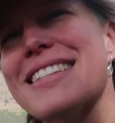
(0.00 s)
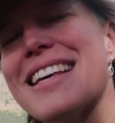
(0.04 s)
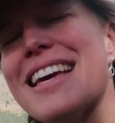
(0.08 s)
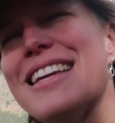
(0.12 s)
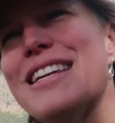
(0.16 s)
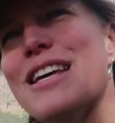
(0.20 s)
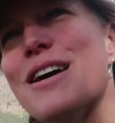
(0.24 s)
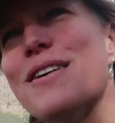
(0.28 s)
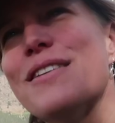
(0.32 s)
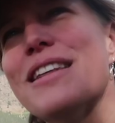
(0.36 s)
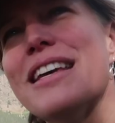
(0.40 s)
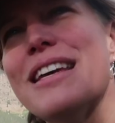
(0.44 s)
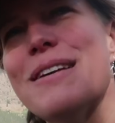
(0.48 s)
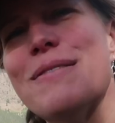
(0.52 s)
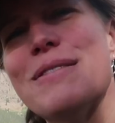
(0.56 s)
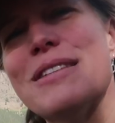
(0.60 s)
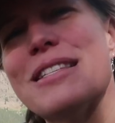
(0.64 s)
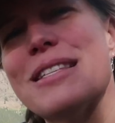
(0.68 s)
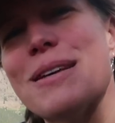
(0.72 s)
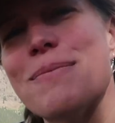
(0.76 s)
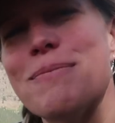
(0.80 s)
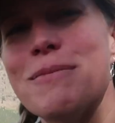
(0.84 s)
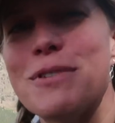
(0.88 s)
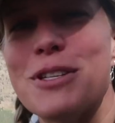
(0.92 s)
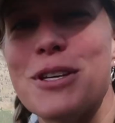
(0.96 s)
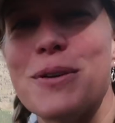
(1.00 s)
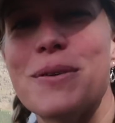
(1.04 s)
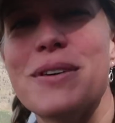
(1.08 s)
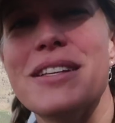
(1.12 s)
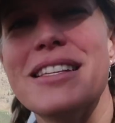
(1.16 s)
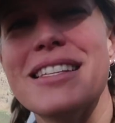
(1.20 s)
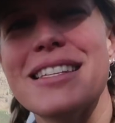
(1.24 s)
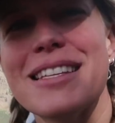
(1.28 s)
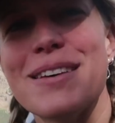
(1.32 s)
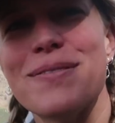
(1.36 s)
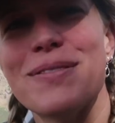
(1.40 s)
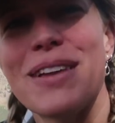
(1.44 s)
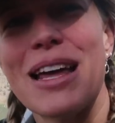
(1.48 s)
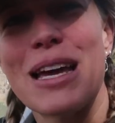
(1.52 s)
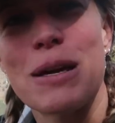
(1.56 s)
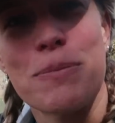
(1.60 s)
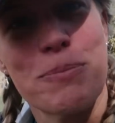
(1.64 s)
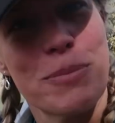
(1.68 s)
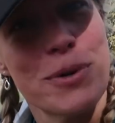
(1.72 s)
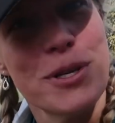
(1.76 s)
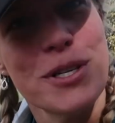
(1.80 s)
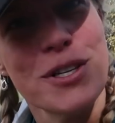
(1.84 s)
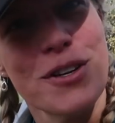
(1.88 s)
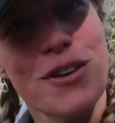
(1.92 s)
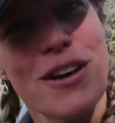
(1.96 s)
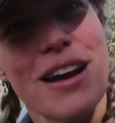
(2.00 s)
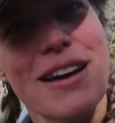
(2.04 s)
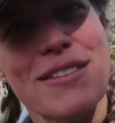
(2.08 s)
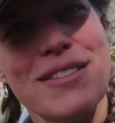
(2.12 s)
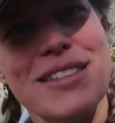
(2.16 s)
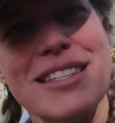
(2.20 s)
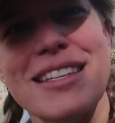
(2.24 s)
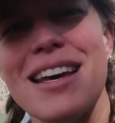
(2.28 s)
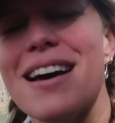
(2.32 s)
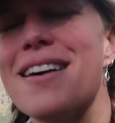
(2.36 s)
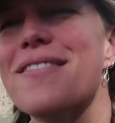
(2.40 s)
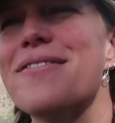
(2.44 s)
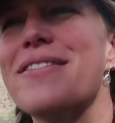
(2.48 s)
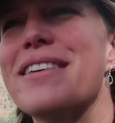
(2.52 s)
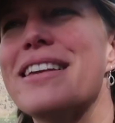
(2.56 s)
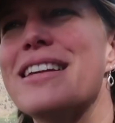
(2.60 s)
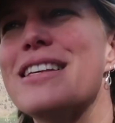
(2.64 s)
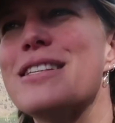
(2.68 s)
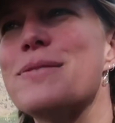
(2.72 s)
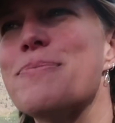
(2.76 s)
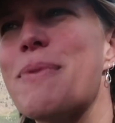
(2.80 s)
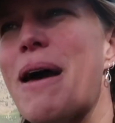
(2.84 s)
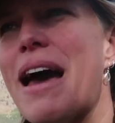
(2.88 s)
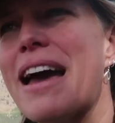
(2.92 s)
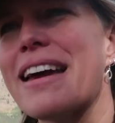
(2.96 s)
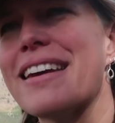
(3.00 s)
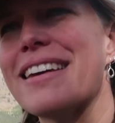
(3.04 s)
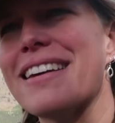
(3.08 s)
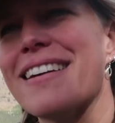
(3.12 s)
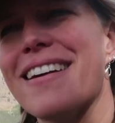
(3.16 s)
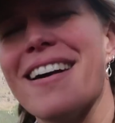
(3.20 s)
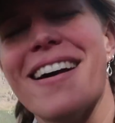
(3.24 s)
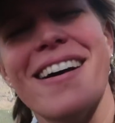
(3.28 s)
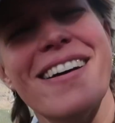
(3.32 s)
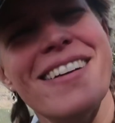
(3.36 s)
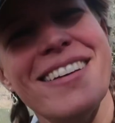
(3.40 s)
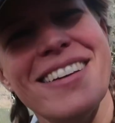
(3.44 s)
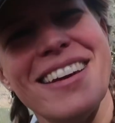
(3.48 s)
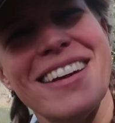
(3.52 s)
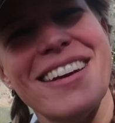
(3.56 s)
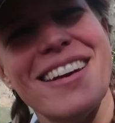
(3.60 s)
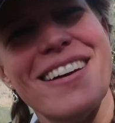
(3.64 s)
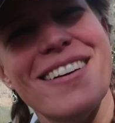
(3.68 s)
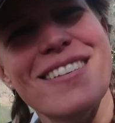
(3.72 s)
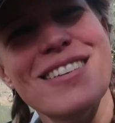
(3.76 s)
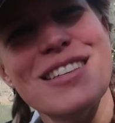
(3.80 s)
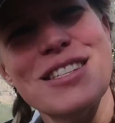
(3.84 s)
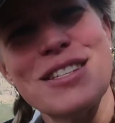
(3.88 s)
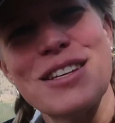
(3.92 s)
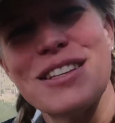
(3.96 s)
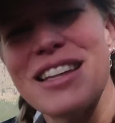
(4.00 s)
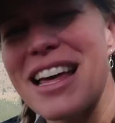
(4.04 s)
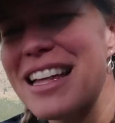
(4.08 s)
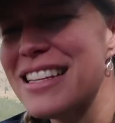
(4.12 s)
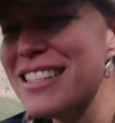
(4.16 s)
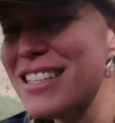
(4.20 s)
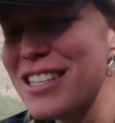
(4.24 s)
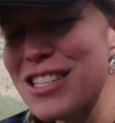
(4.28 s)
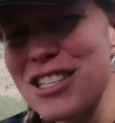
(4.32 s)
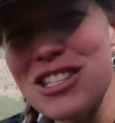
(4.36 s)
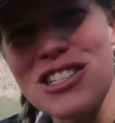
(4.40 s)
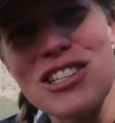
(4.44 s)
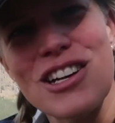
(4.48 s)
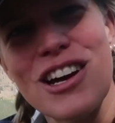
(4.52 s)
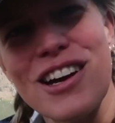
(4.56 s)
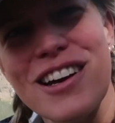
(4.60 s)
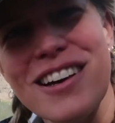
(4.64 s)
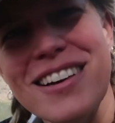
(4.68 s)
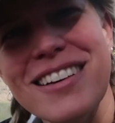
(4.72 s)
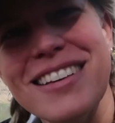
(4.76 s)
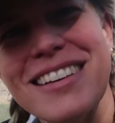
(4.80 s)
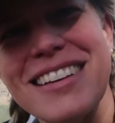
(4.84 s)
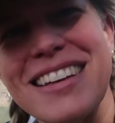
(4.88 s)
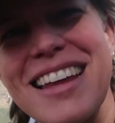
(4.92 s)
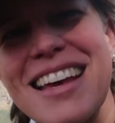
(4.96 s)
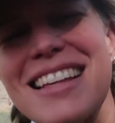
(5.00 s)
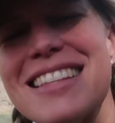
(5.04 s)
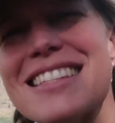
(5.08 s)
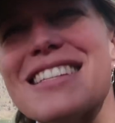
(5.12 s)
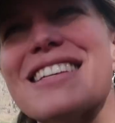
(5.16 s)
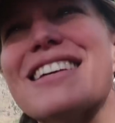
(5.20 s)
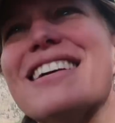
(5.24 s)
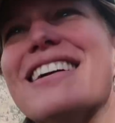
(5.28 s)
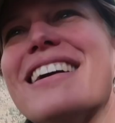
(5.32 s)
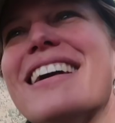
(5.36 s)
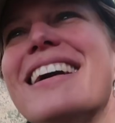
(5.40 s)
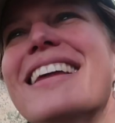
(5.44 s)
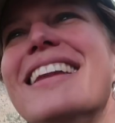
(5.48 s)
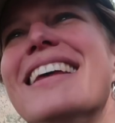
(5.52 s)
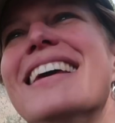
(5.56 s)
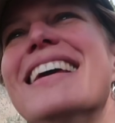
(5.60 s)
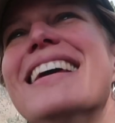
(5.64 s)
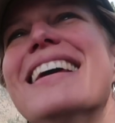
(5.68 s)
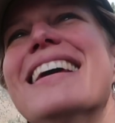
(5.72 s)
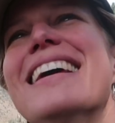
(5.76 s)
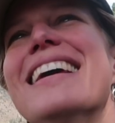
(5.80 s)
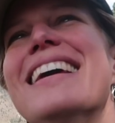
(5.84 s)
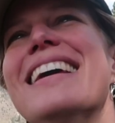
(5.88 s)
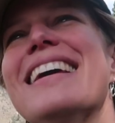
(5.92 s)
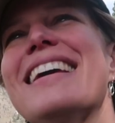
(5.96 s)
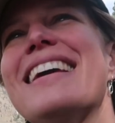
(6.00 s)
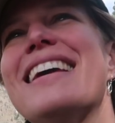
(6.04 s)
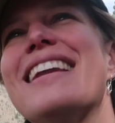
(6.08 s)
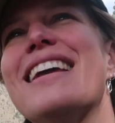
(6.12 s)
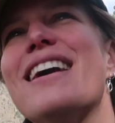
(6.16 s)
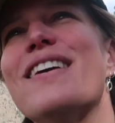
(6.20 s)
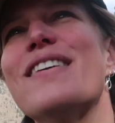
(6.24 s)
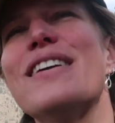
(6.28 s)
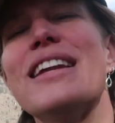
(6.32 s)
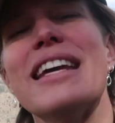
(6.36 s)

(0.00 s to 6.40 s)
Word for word: I know that he was some doing some like bushcraft stuff in his backyard, you know, so that's a start and that's good, you know.